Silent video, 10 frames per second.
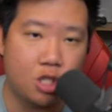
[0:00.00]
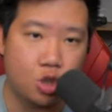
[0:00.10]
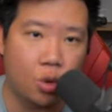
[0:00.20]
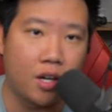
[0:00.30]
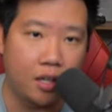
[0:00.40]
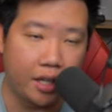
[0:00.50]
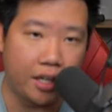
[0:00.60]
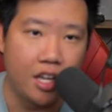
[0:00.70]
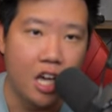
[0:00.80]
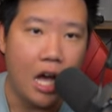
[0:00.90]

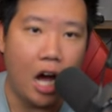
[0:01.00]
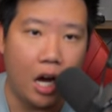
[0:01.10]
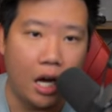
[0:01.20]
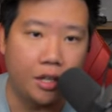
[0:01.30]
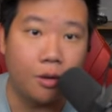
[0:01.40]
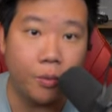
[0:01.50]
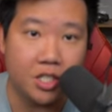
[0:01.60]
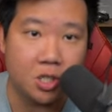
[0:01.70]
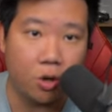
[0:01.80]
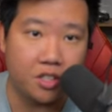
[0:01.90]
struggling on
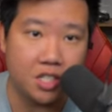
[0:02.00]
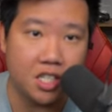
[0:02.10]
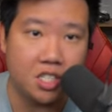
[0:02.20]
resources.